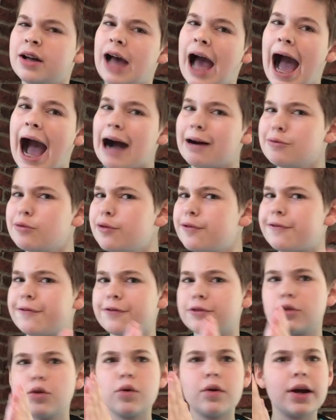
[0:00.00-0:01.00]
How will
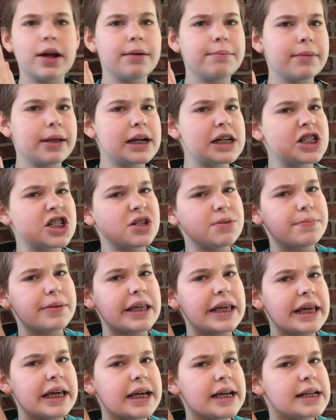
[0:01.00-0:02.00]
Fluorite manage to
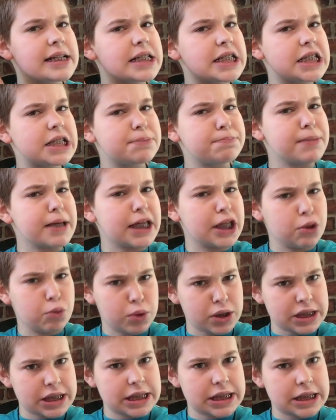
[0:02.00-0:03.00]
be
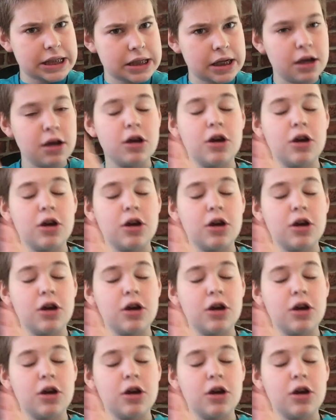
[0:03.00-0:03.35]
inconspicuous?